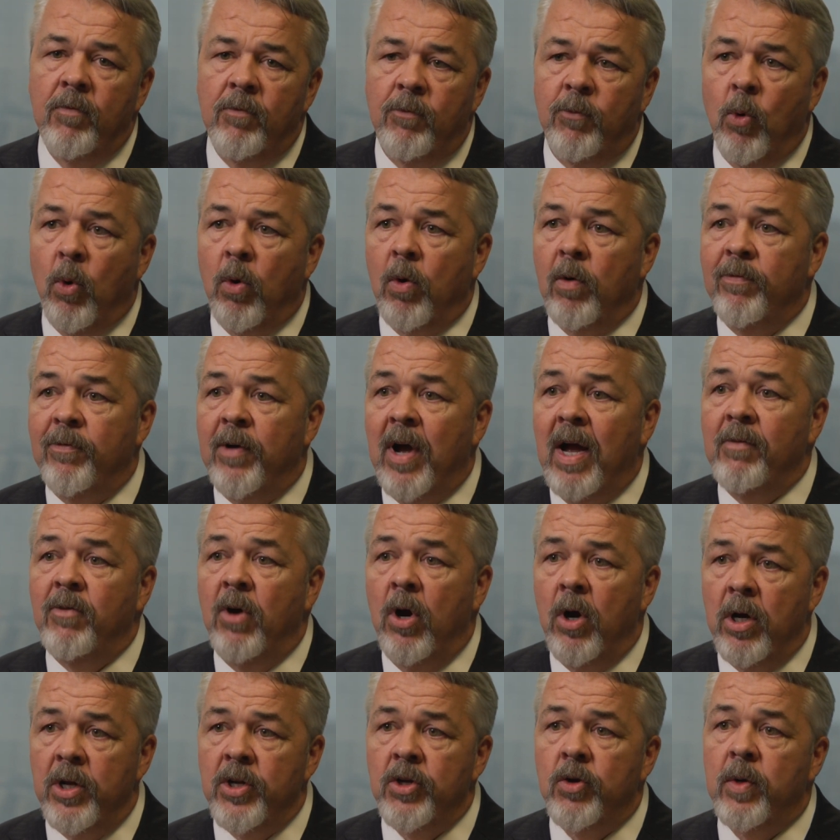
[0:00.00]
400 or
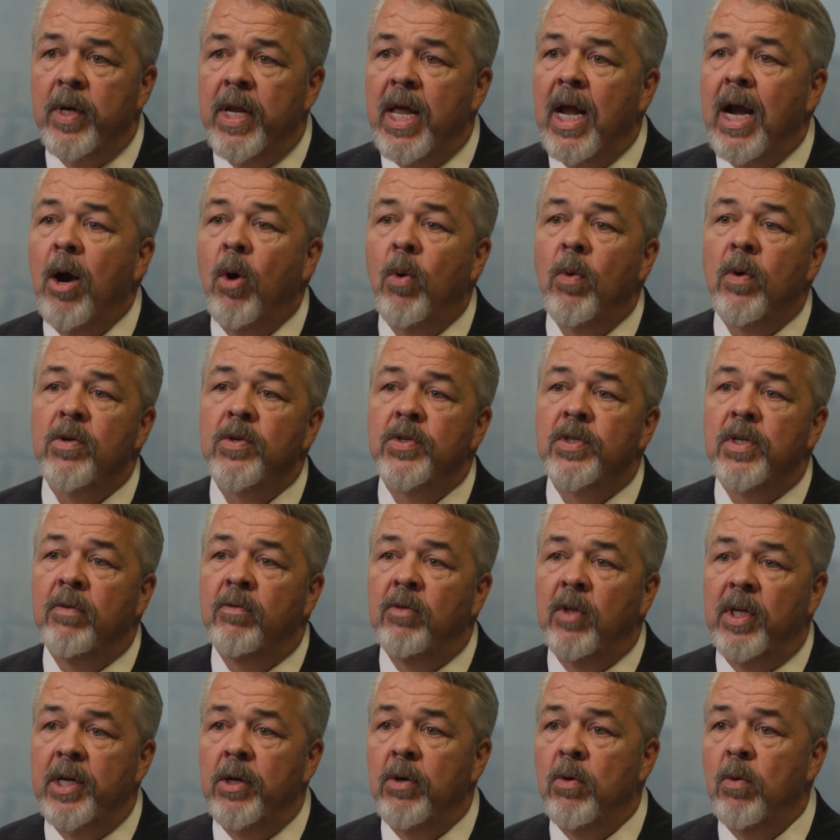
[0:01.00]
500 hours
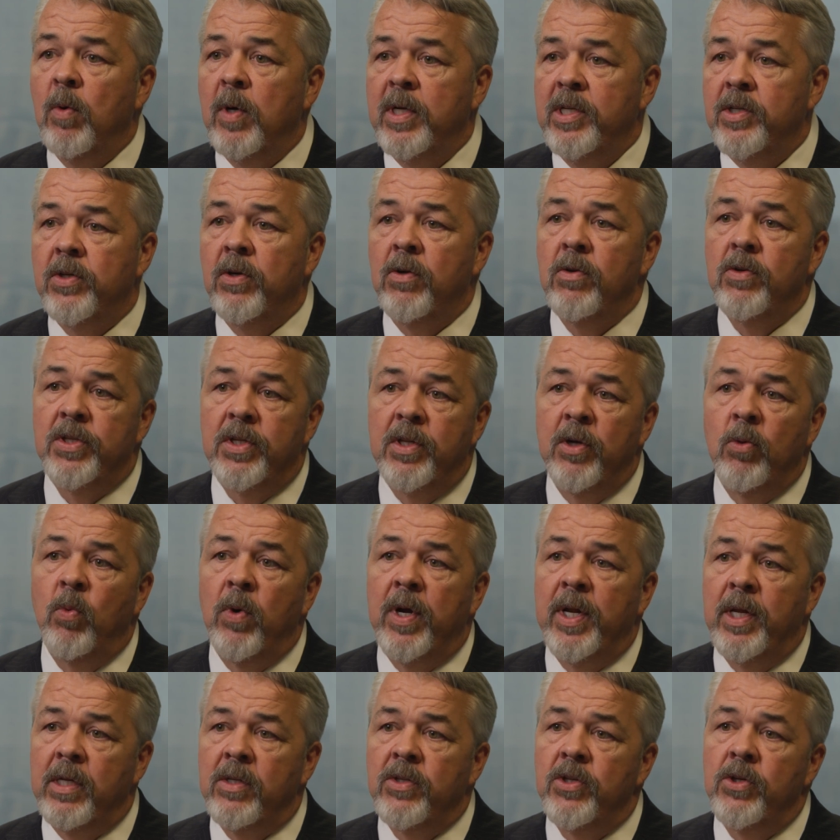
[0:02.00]
of legal research that
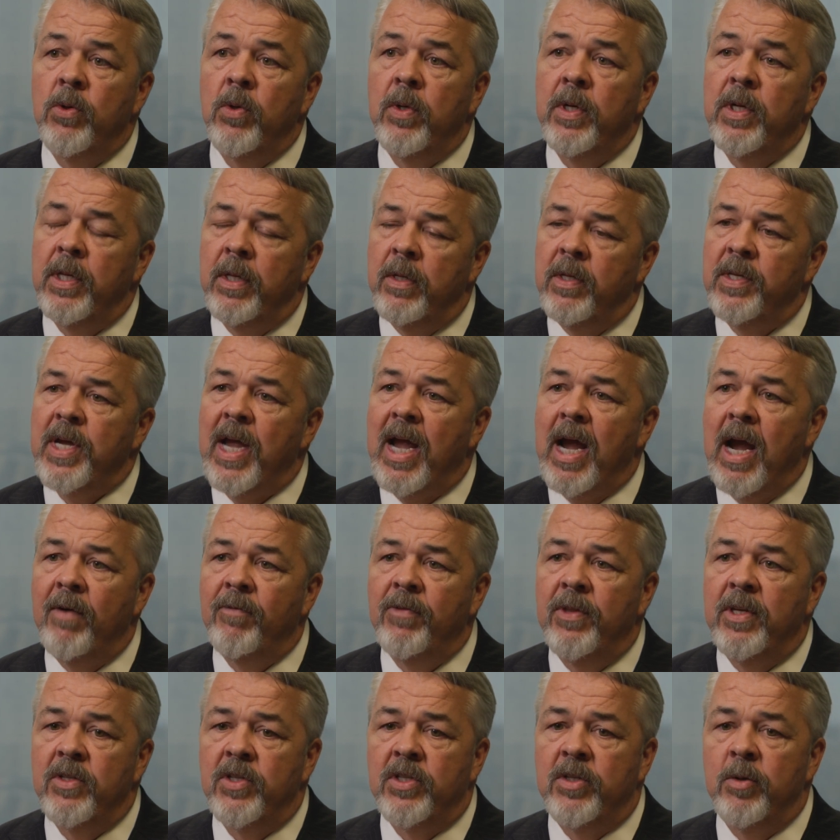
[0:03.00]
went into it, and to
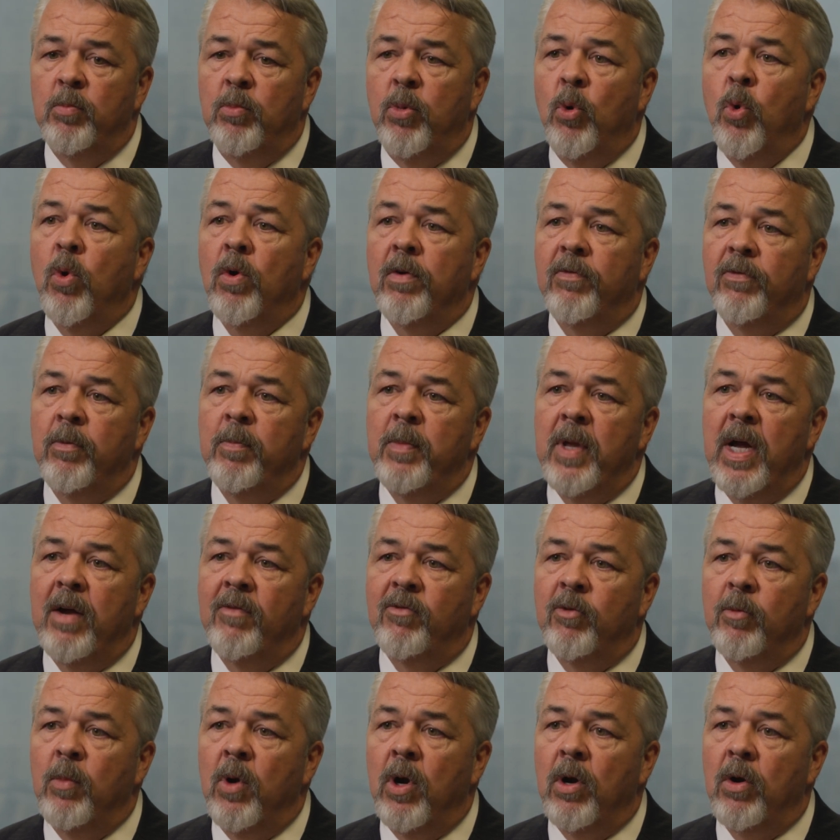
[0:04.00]
have the support from
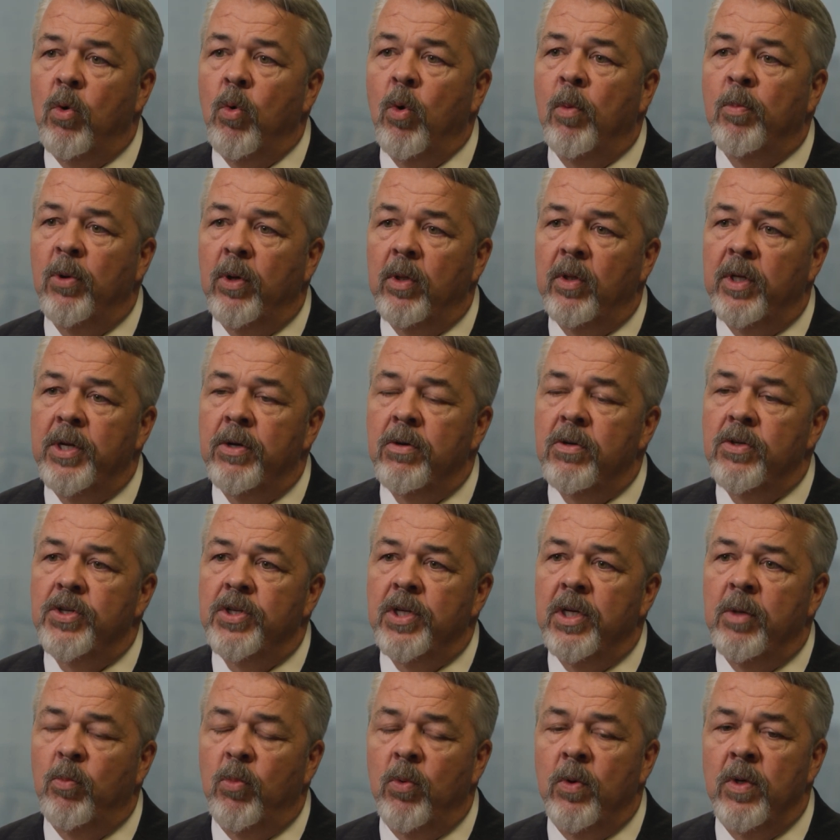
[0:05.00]
that from our corporate
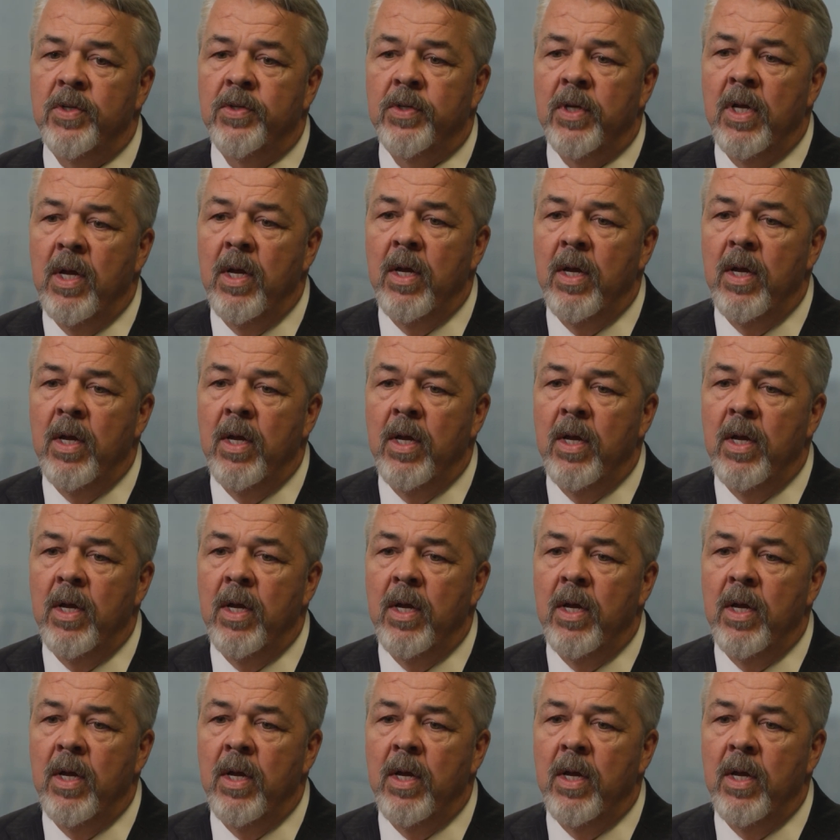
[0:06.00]
leadership was